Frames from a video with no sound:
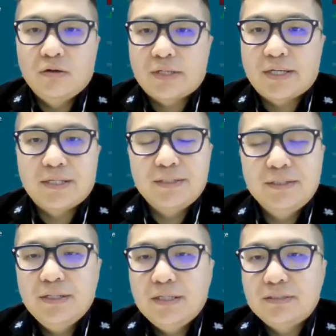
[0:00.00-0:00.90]

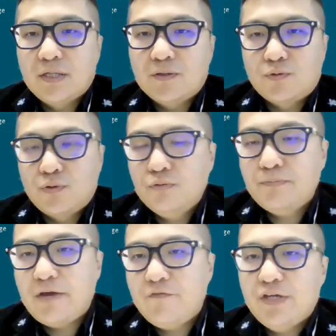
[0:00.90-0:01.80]
Okay, the 2
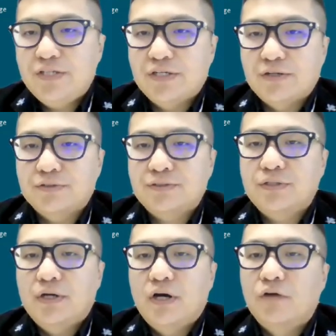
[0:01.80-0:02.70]
main
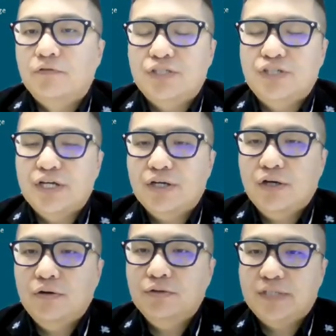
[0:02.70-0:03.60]
features of the
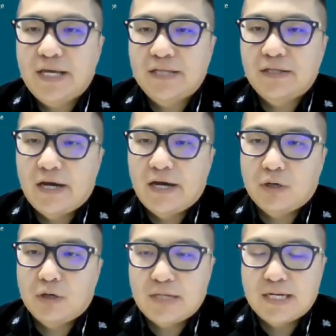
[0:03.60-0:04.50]
JinKO C&I
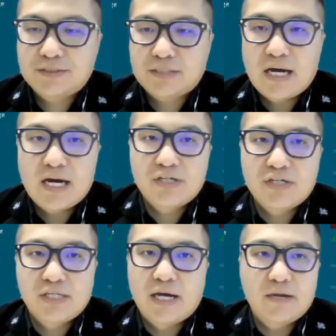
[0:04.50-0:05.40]
products are
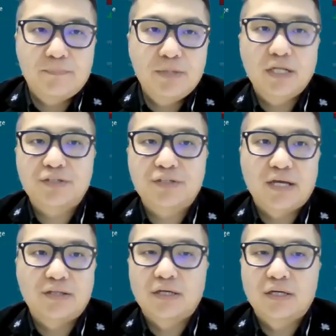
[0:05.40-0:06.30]
reliability
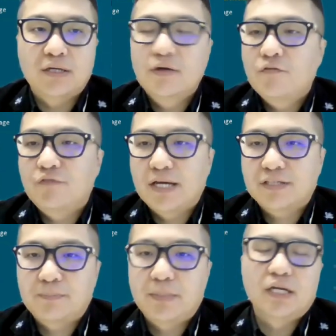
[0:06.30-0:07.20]
and
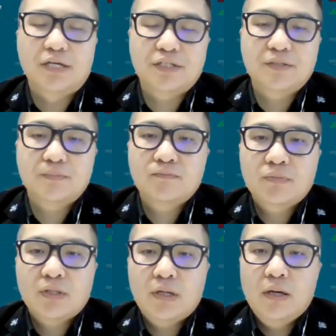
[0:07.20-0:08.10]
flexibility.
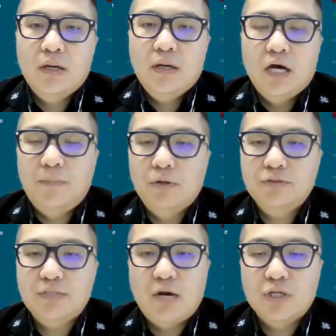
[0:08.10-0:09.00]

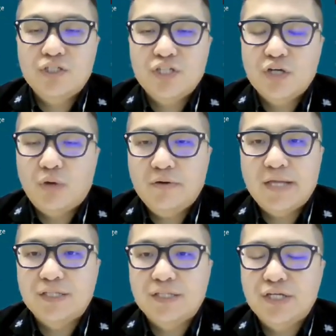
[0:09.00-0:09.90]
Both our G1
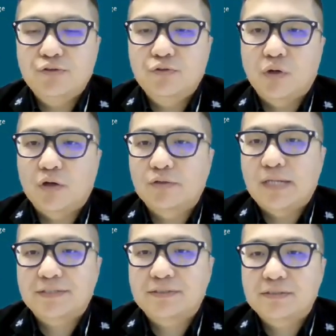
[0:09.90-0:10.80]
and G2
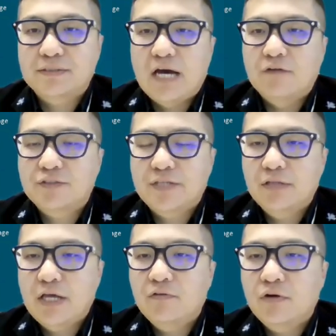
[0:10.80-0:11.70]
products have
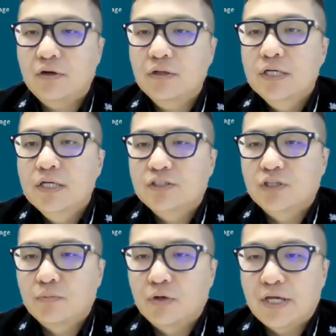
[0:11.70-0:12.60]
cell-level
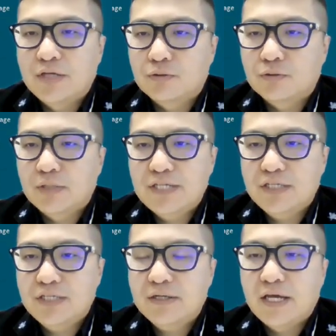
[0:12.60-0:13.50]
thermal
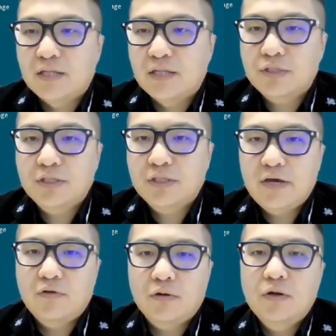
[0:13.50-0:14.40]
insulation and
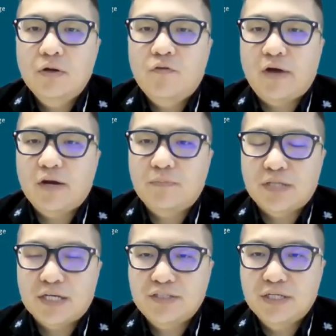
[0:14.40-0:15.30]
multi-level fire
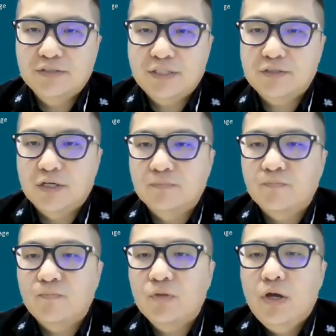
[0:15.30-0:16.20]
protection
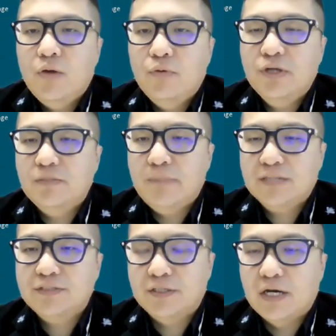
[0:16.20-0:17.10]
system, which
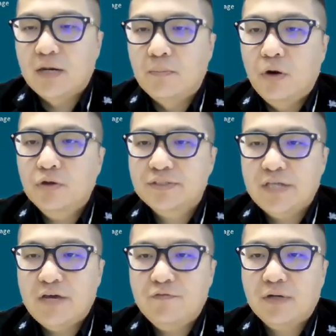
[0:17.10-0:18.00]
makes it a more
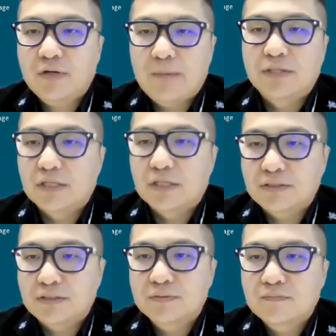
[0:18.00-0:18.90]
safe cabinet.